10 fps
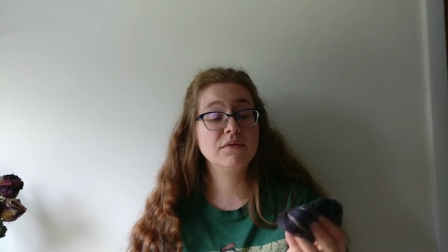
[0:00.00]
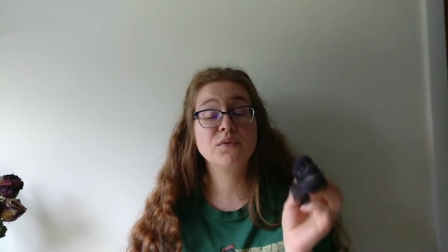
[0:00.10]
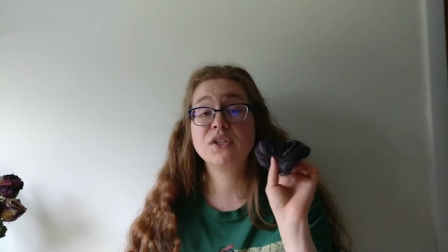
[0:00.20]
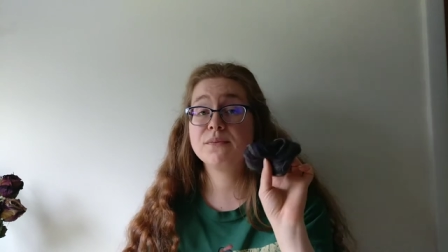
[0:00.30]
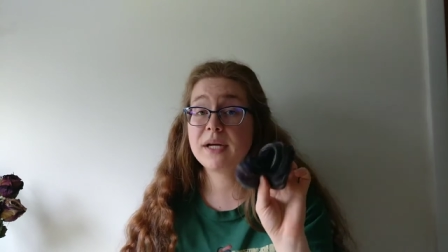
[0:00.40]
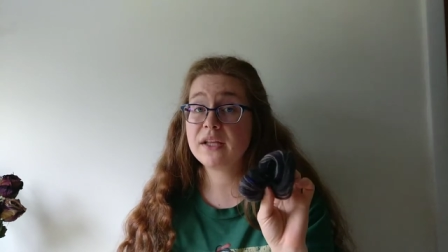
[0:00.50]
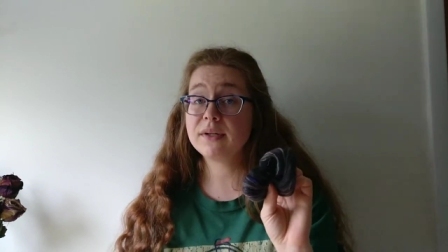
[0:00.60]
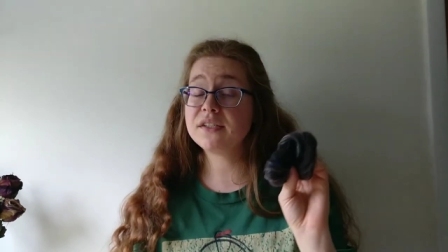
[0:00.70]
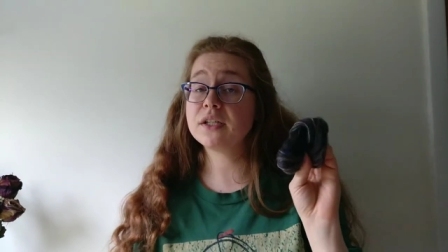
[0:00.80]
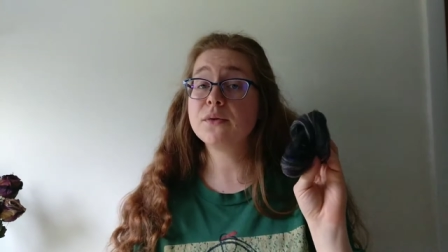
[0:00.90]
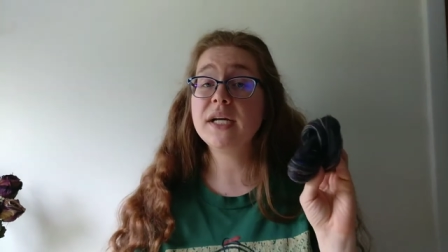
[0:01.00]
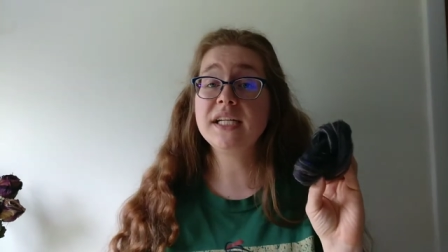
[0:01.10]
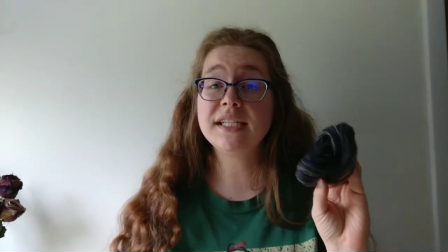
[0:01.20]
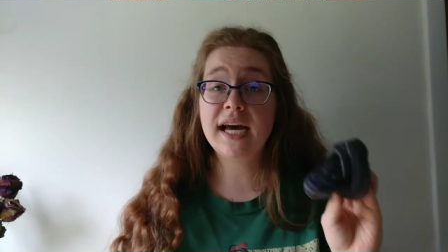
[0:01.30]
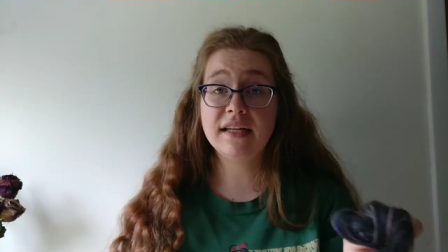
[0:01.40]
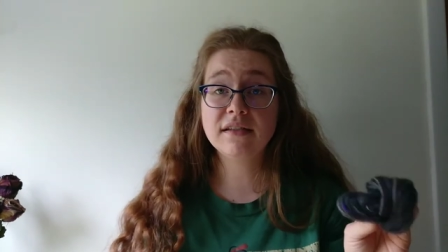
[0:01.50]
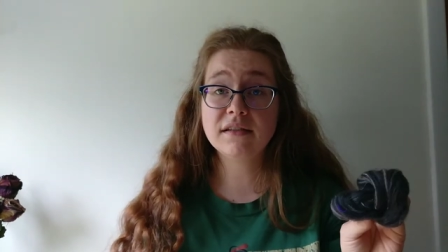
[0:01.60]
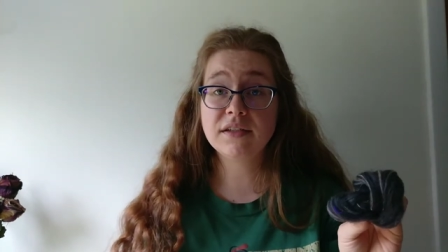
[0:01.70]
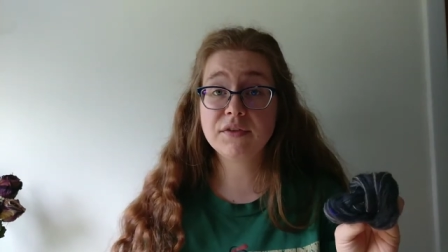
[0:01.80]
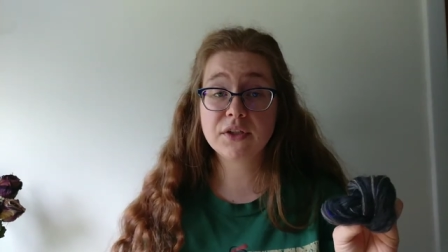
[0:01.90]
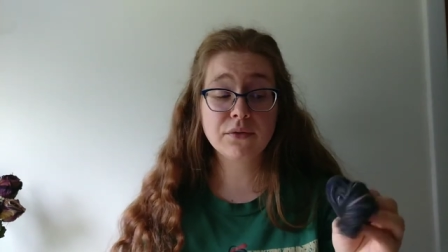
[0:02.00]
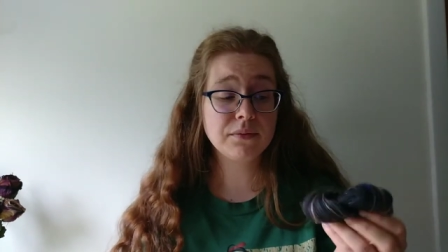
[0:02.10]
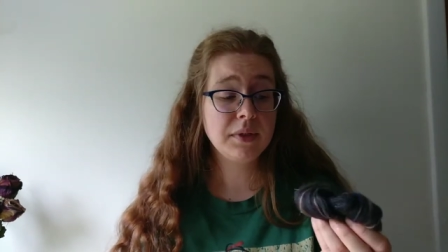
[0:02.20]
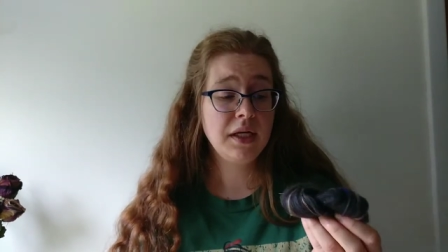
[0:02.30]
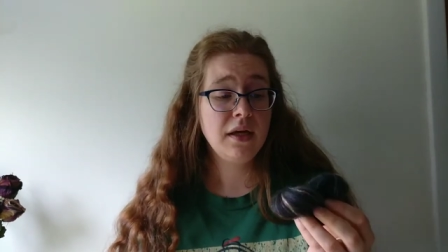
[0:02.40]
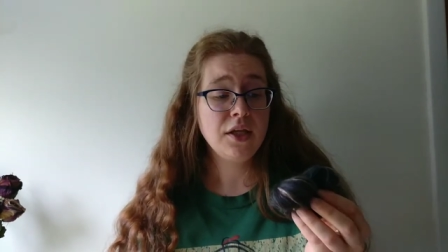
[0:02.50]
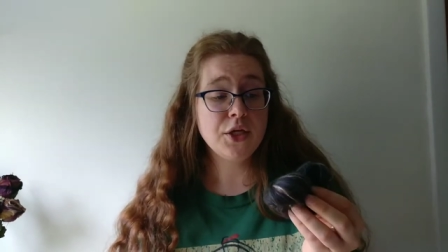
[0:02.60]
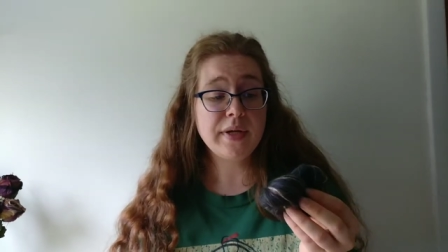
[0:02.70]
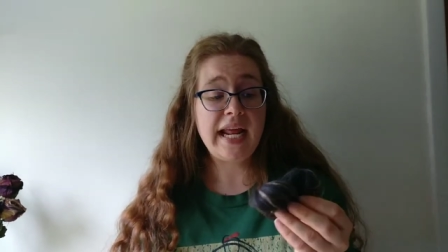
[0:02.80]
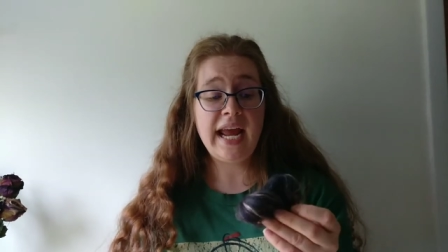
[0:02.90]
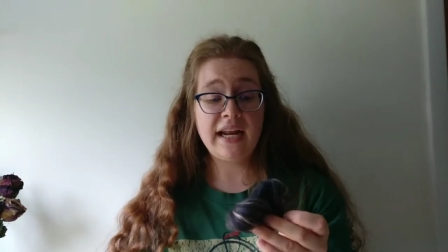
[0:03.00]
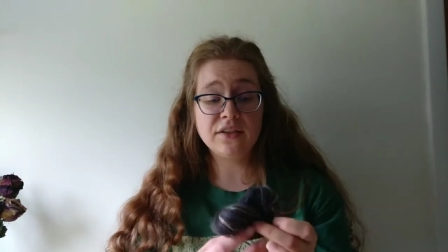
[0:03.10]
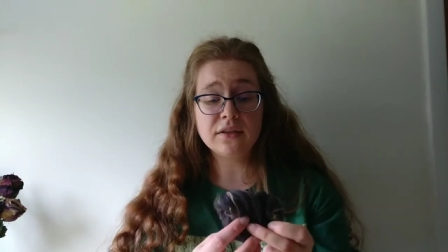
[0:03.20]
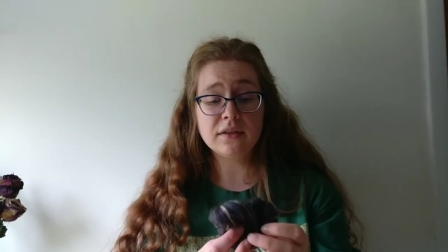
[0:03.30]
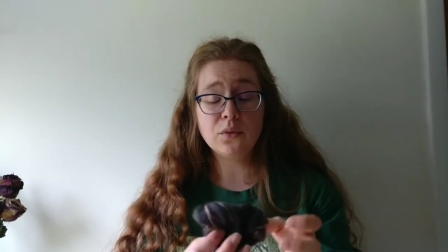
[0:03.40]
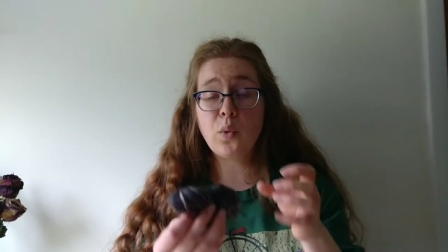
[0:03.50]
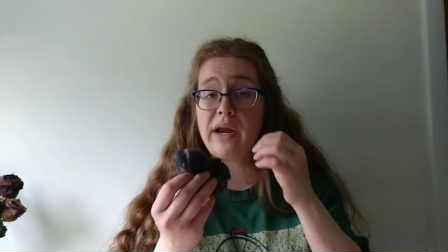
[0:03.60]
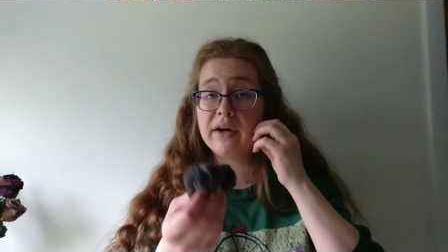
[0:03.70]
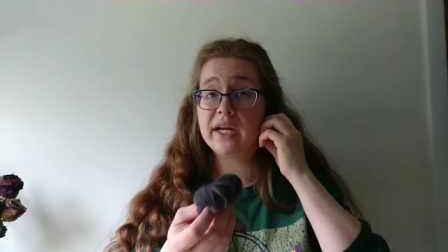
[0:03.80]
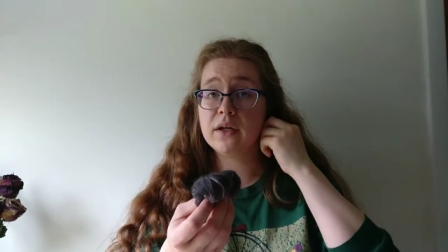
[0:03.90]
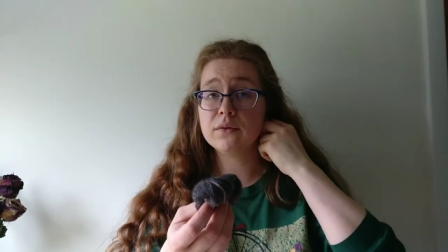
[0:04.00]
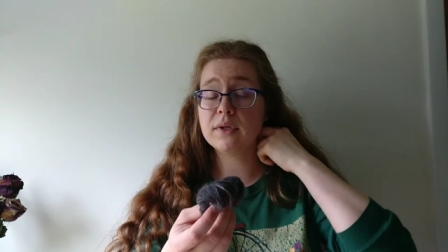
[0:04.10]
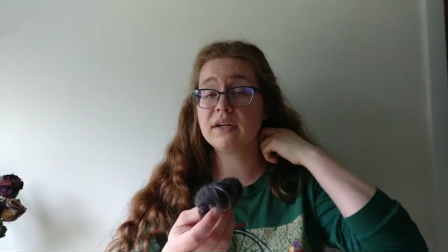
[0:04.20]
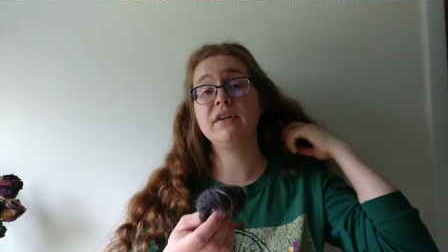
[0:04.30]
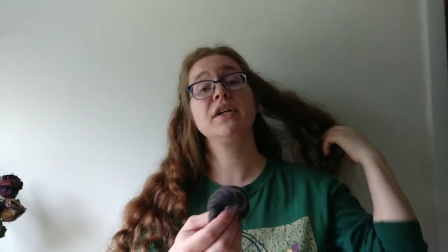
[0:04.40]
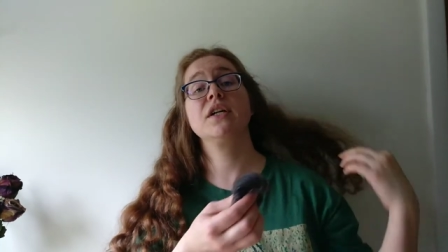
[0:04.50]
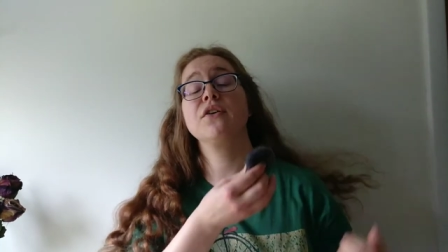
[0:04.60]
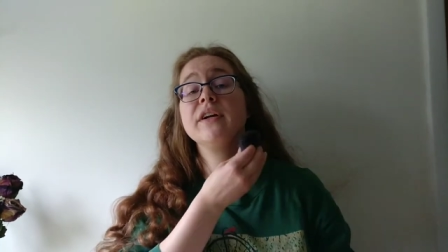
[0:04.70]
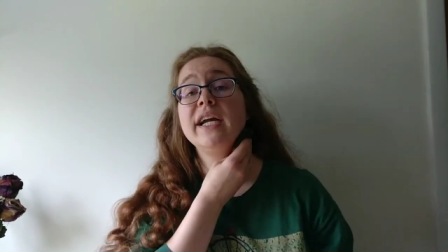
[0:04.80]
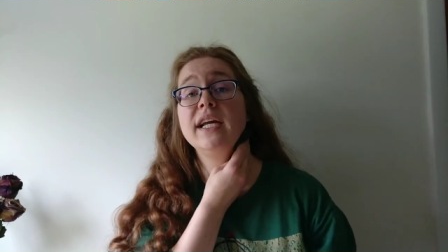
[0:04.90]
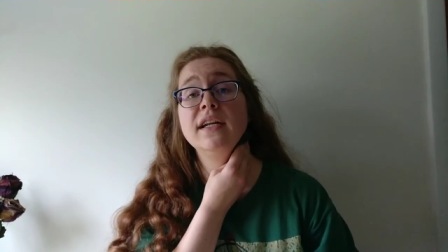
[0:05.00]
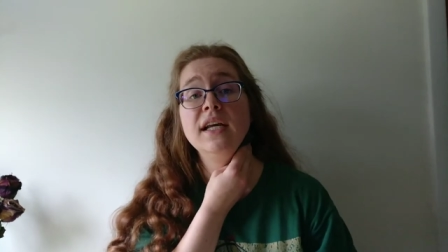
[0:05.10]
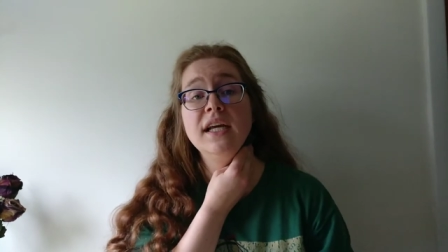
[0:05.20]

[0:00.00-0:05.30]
which, by the way, is a good way to test if you can handle wearing whatever you're going to create,